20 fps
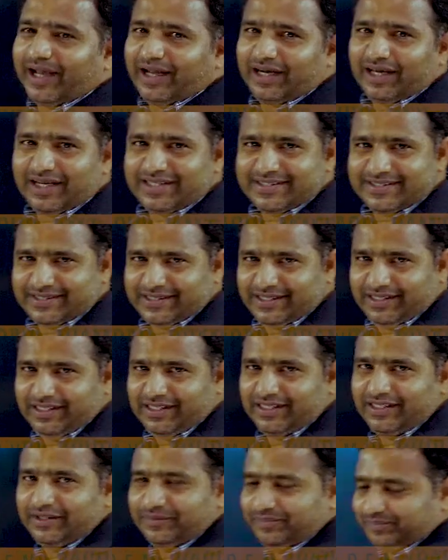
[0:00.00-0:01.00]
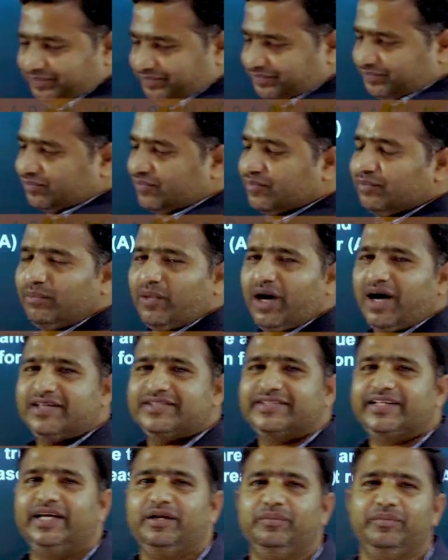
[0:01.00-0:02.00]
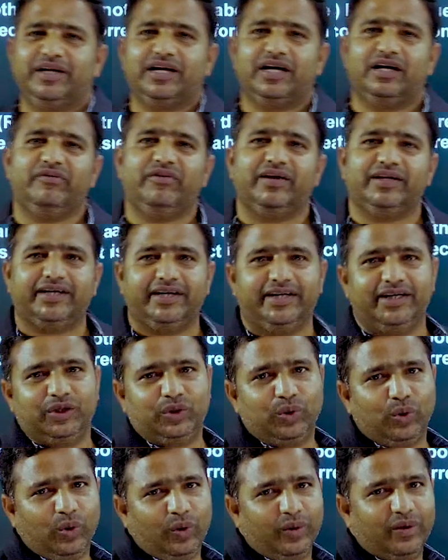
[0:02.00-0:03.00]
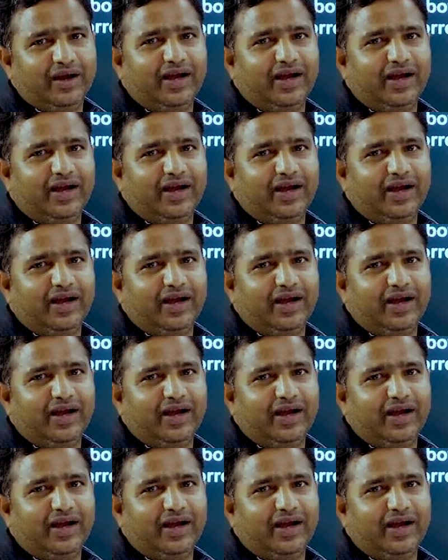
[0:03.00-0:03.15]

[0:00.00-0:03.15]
energy. Mass can be converted into